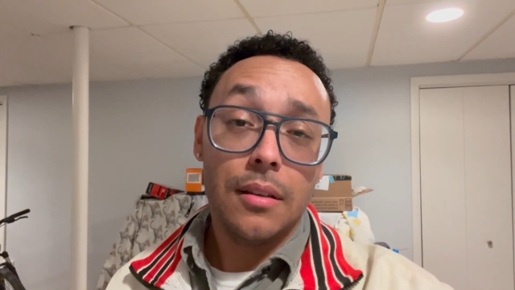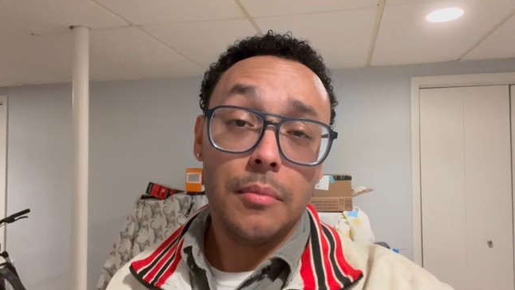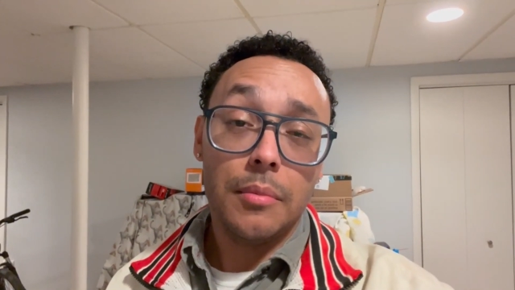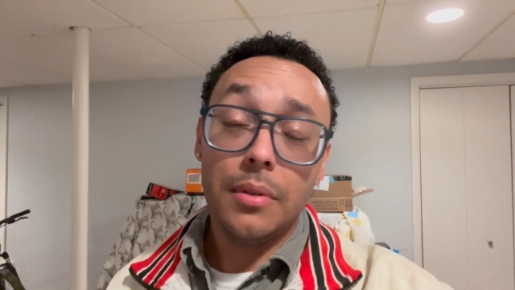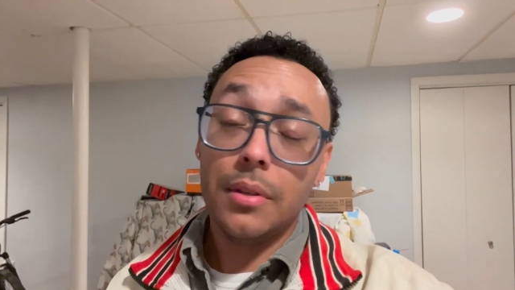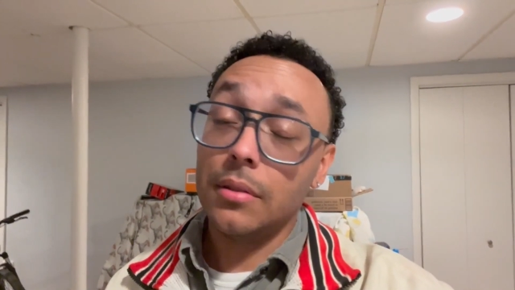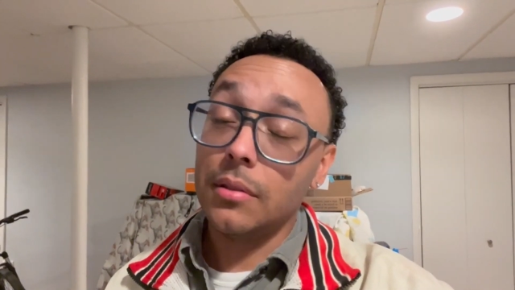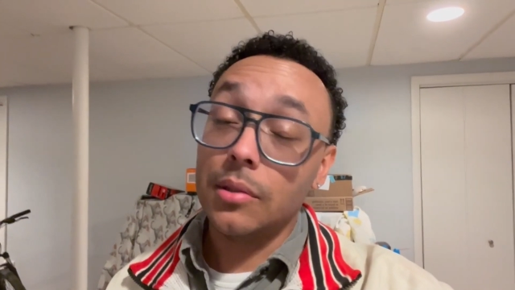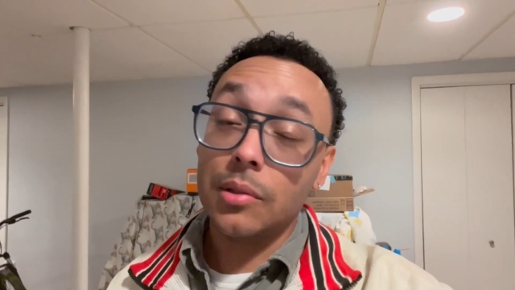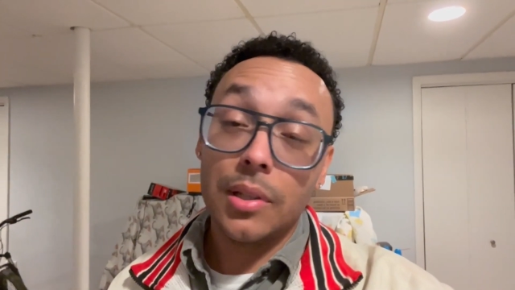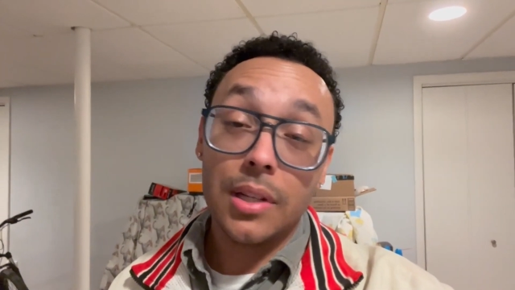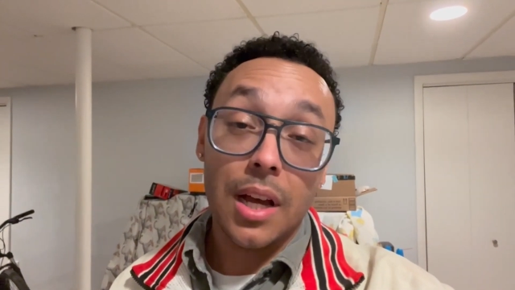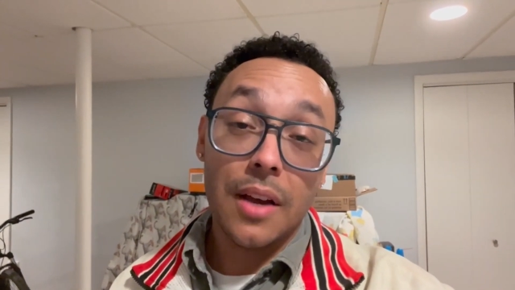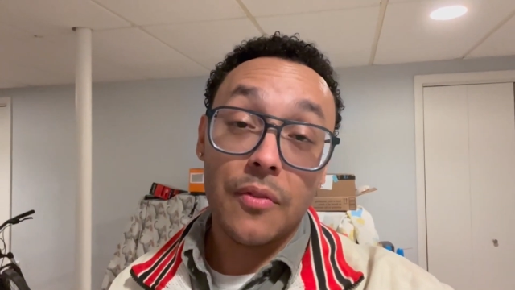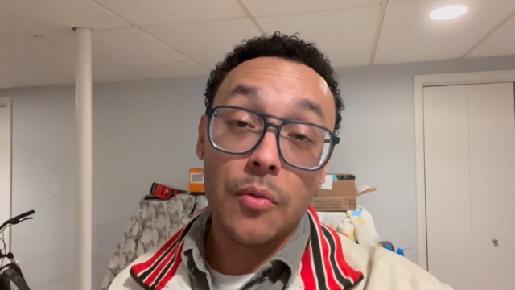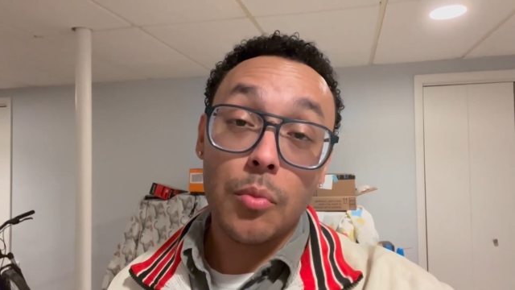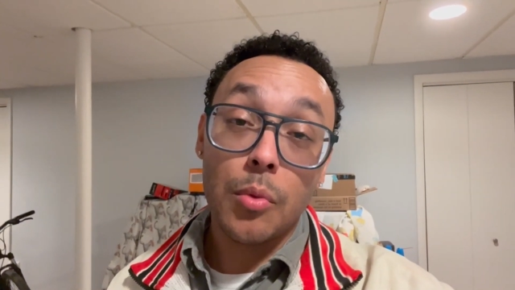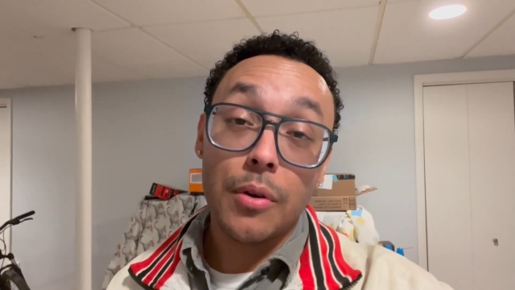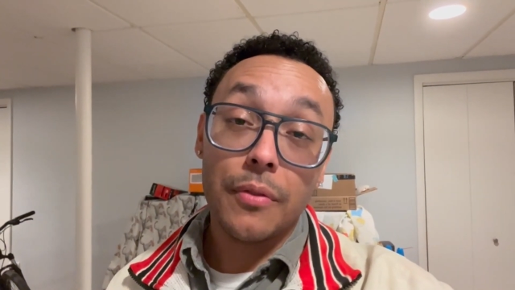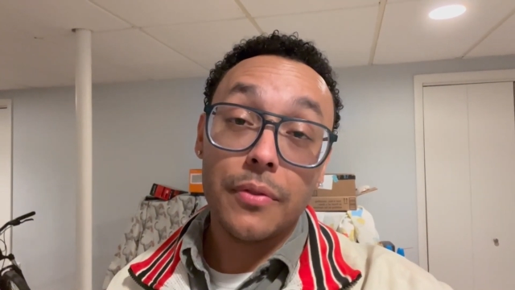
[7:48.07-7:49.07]
Be on the lookout
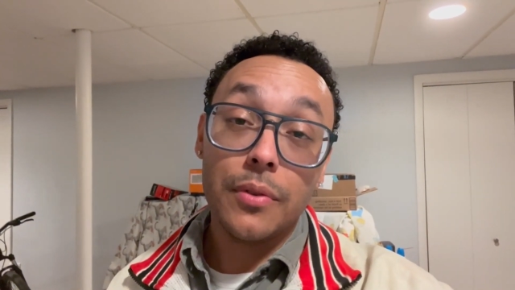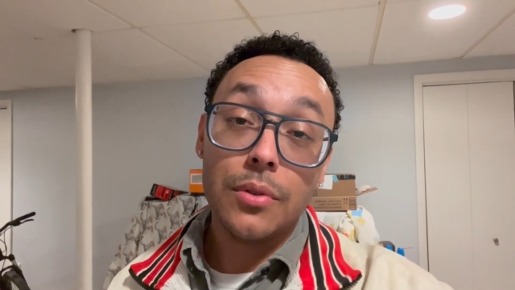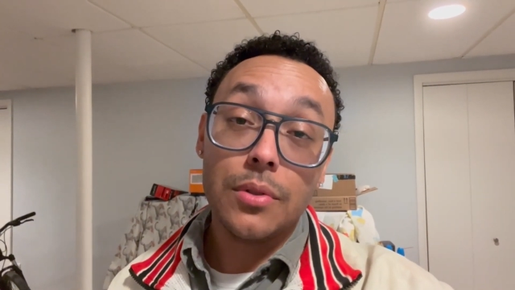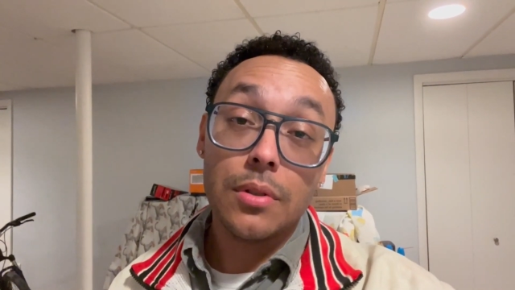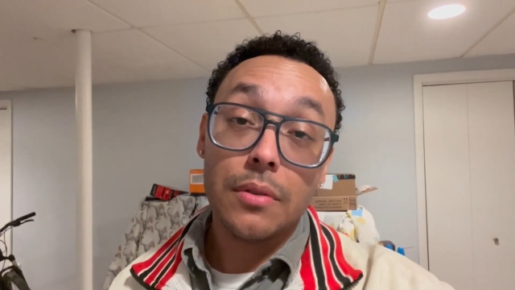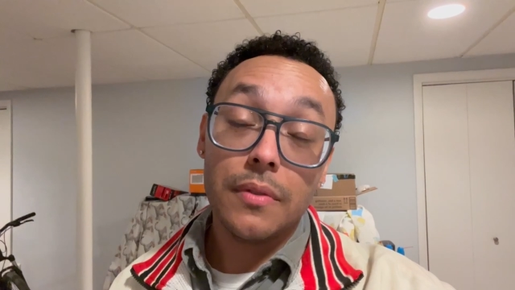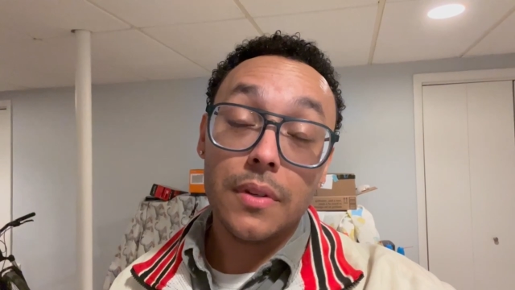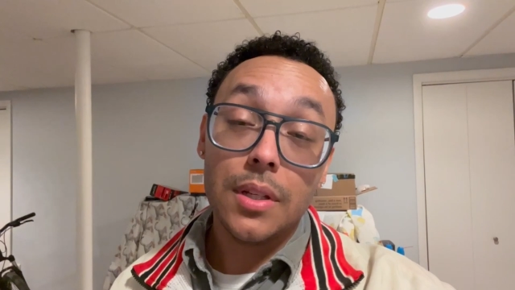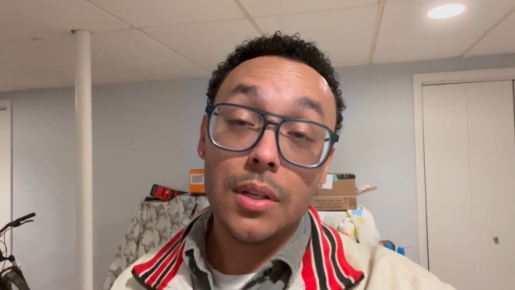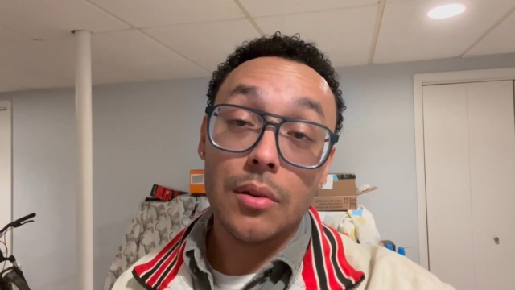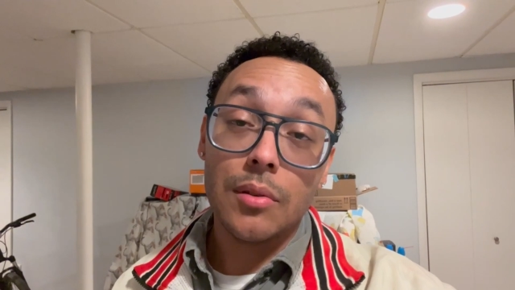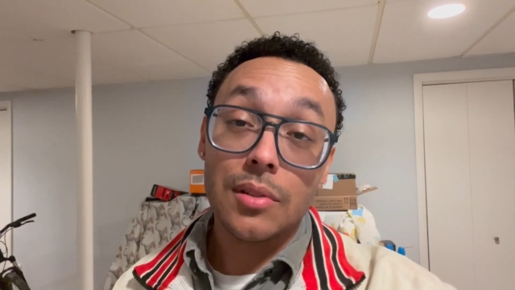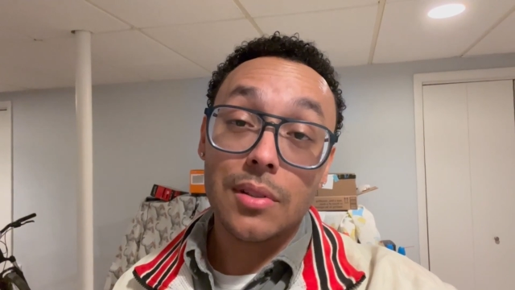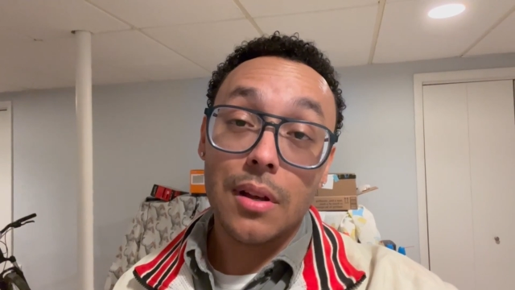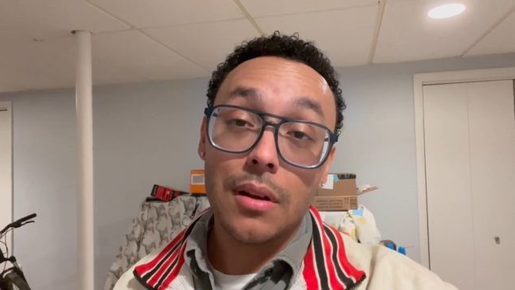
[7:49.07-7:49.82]
for more future videos